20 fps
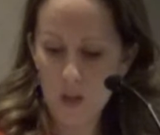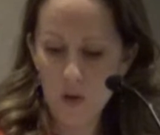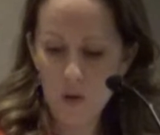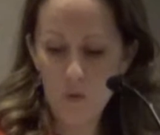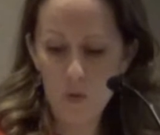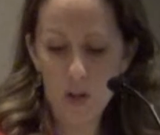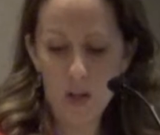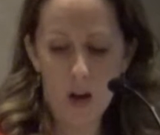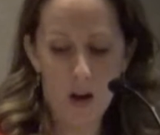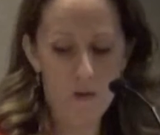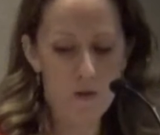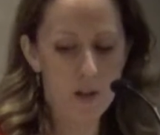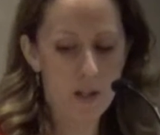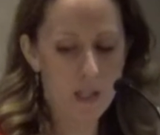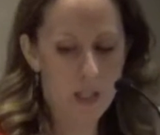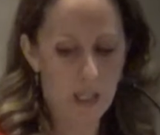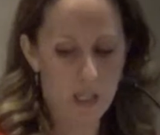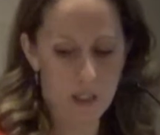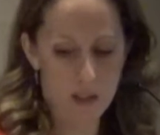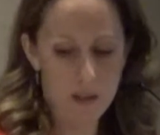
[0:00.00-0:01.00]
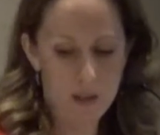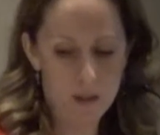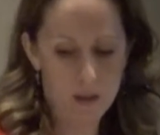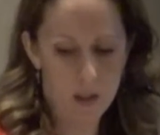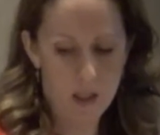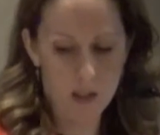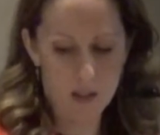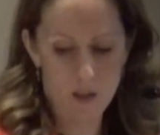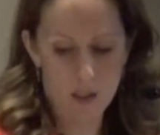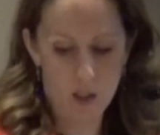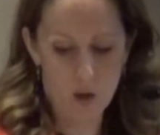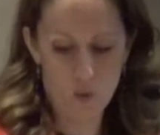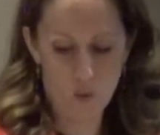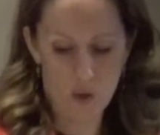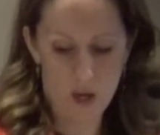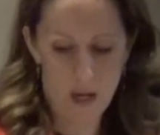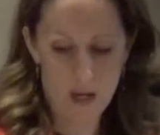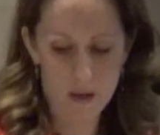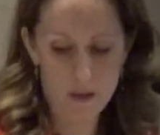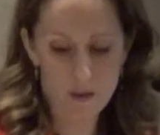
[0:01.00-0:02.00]
Recovering Kids is a
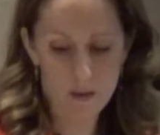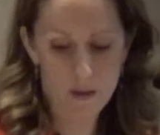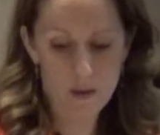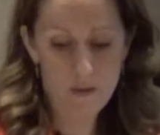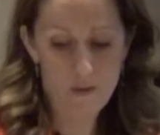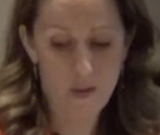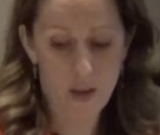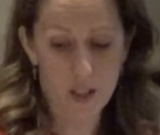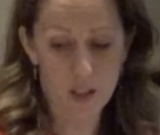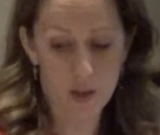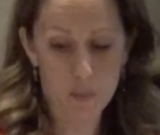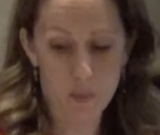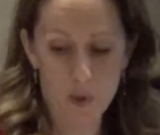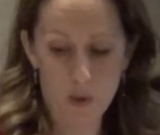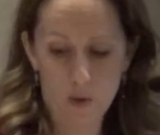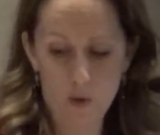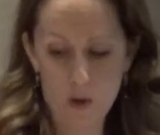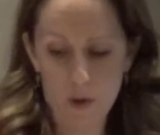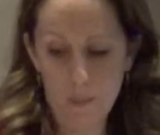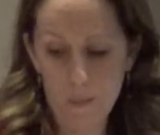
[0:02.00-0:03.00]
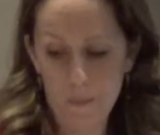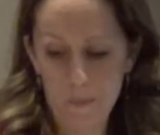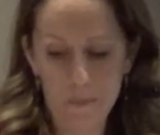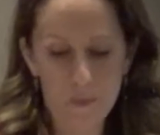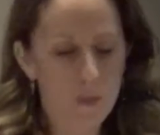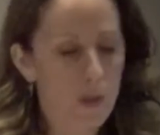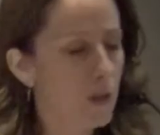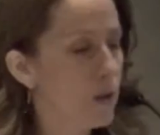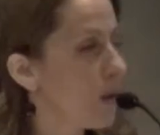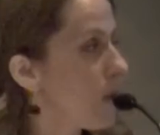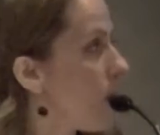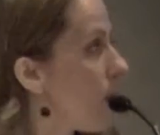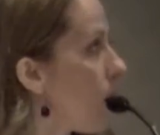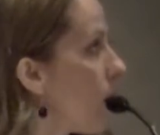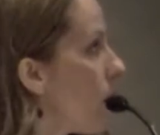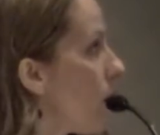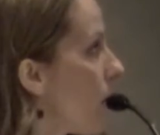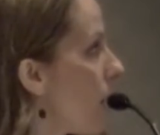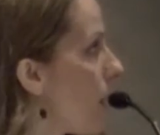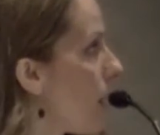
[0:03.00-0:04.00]
great Facebook group.
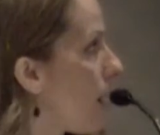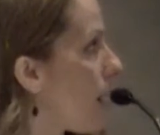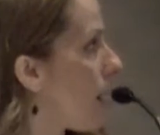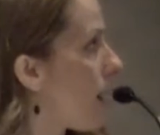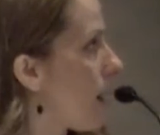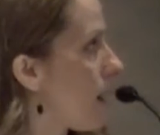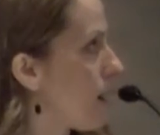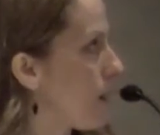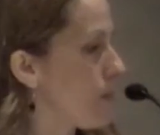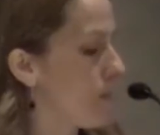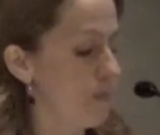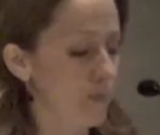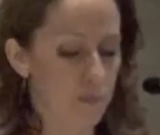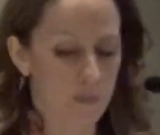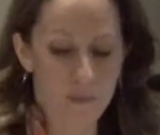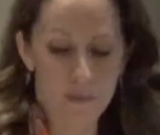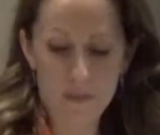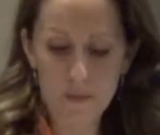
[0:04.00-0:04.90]
And